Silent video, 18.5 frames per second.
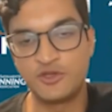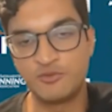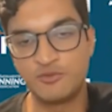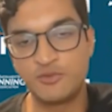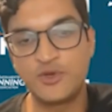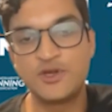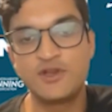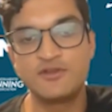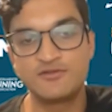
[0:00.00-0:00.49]
You
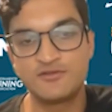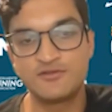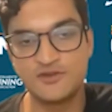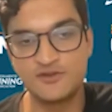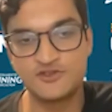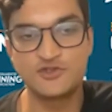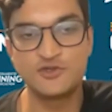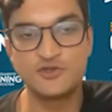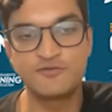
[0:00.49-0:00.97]
want to
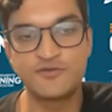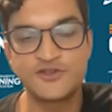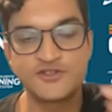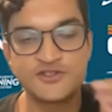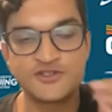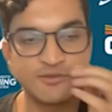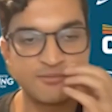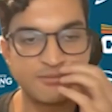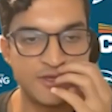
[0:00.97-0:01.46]
shoot for
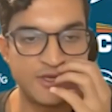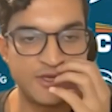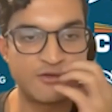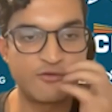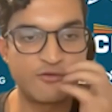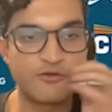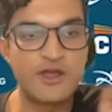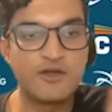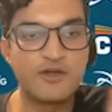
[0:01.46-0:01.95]
something
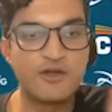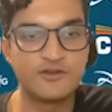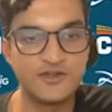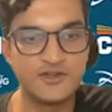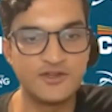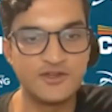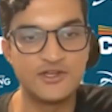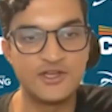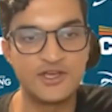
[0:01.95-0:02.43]

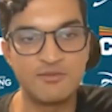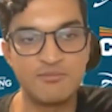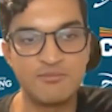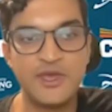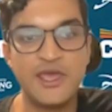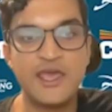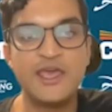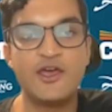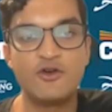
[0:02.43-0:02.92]
around like a
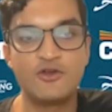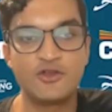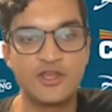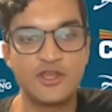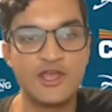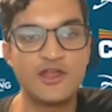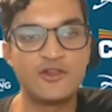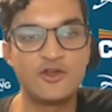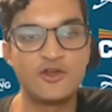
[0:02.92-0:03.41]
pale
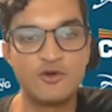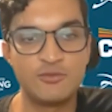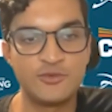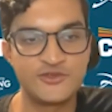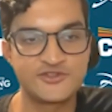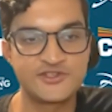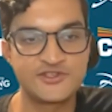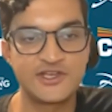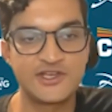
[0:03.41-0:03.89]
yellow,
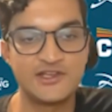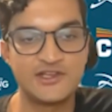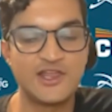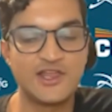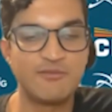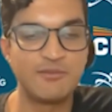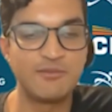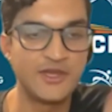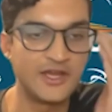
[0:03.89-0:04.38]
almost like a
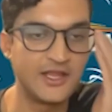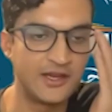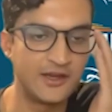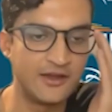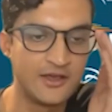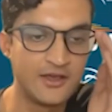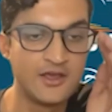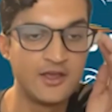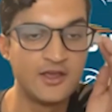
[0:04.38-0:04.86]

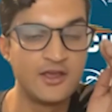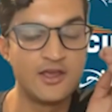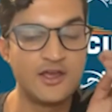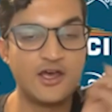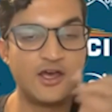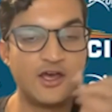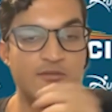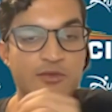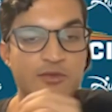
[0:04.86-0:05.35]
lemonade
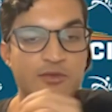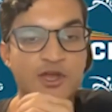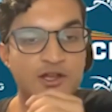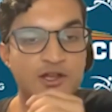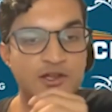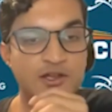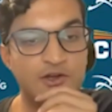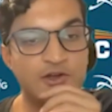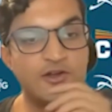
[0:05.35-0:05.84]

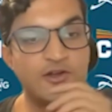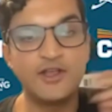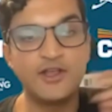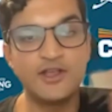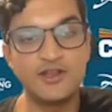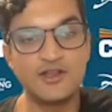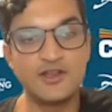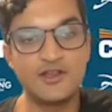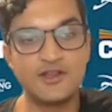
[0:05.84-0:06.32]
color,
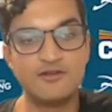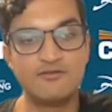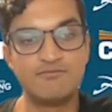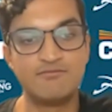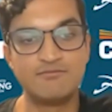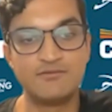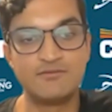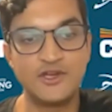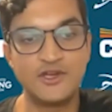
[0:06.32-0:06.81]

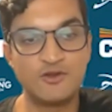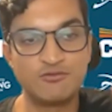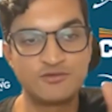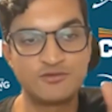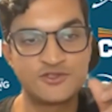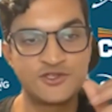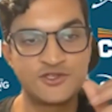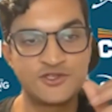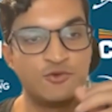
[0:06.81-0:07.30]
and
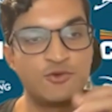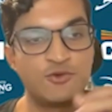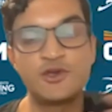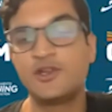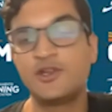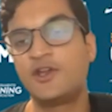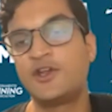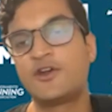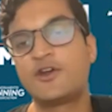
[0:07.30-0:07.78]
too
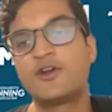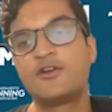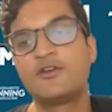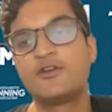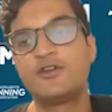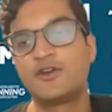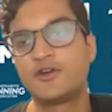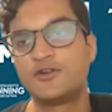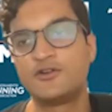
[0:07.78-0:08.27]

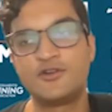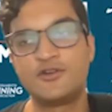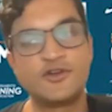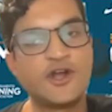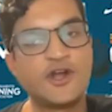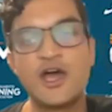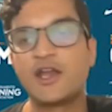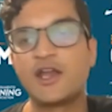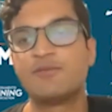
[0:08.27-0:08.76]
clear,
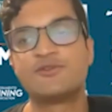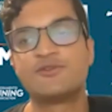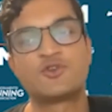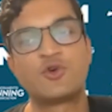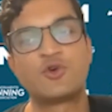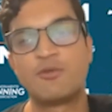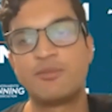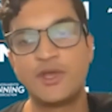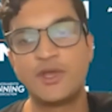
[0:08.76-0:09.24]
you're not
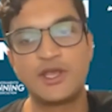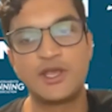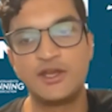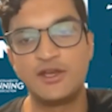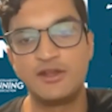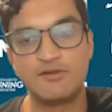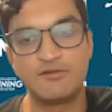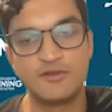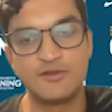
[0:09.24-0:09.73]
absorbing
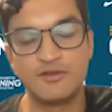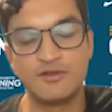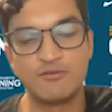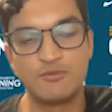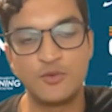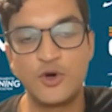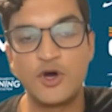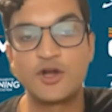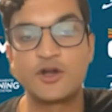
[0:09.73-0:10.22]
any of the
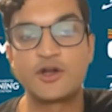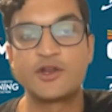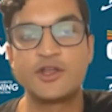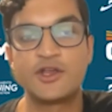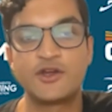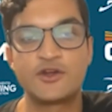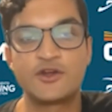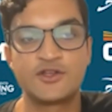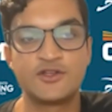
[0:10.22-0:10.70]
water
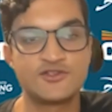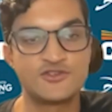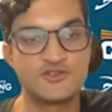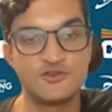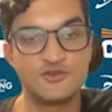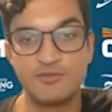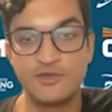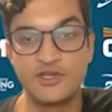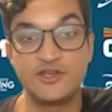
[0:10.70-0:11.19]
that you're
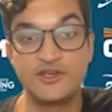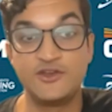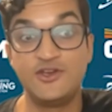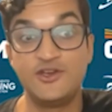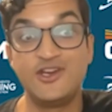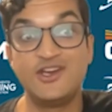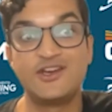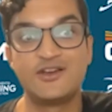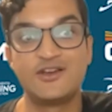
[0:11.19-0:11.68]
consuming, and
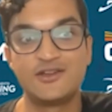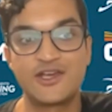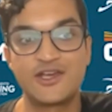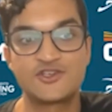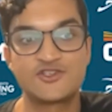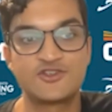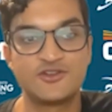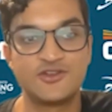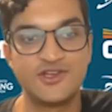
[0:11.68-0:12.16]
you need
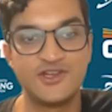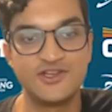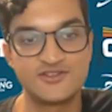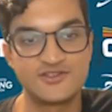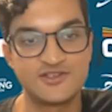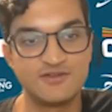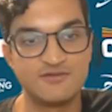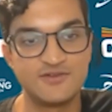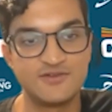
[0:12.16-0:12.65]

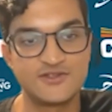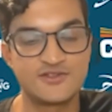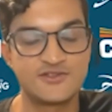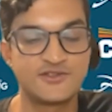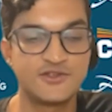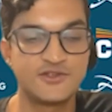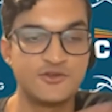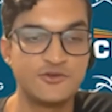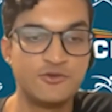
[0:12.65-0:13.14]
electrolytes. And if it's
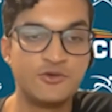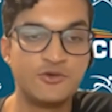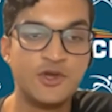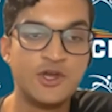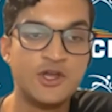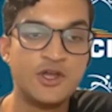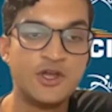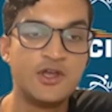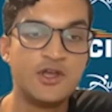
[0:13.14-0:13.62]
too
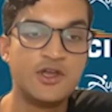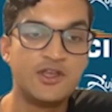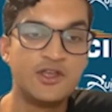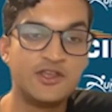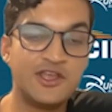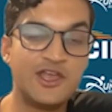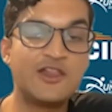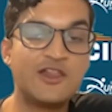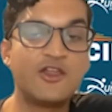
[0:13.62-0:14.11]

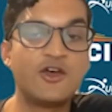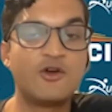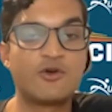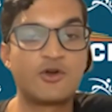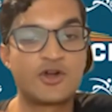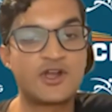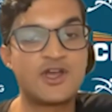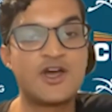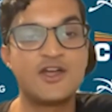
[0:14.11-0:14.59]
yellow
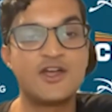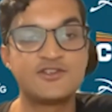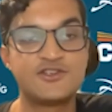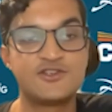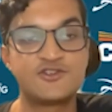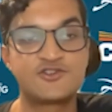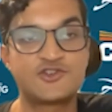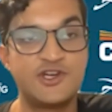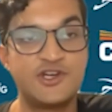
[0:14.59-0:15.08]
or
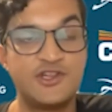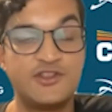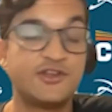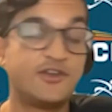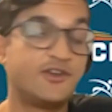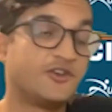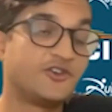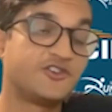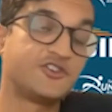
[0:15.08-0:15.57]
concentrated,
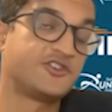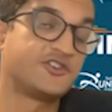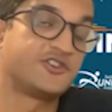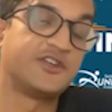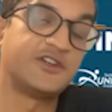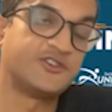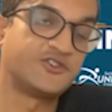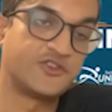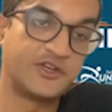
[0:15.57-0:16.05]
then you're just
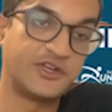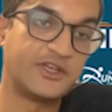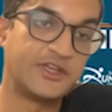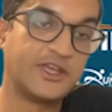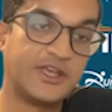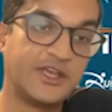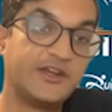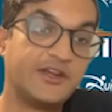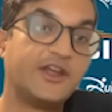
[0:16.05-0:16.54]
not
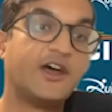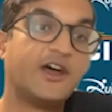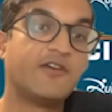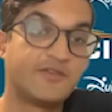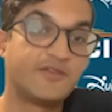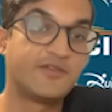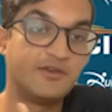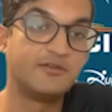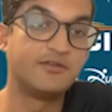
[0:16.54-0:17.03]
drinking
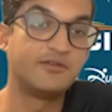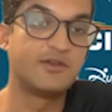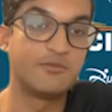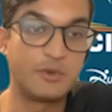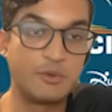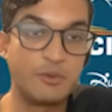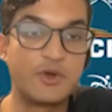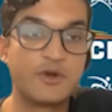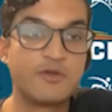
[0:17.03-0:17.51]
enough, and
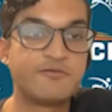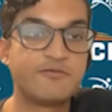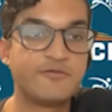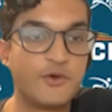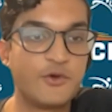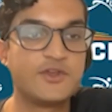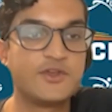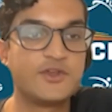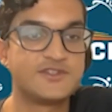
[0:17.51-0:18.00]
we want to
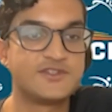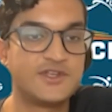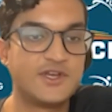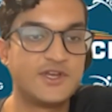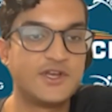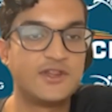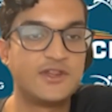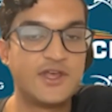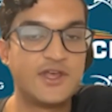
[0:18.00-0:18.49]
focus
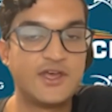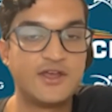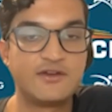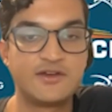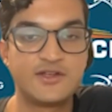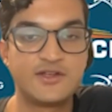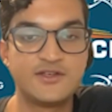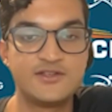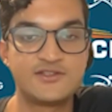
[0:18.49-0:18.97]
in on that
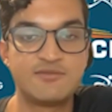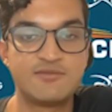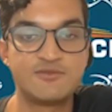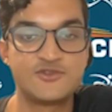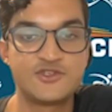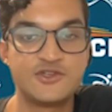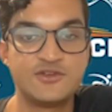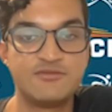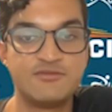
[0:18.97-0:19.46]

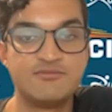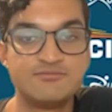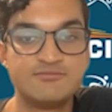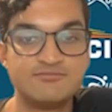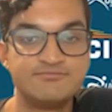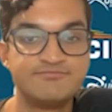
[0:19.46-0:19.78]
consumption.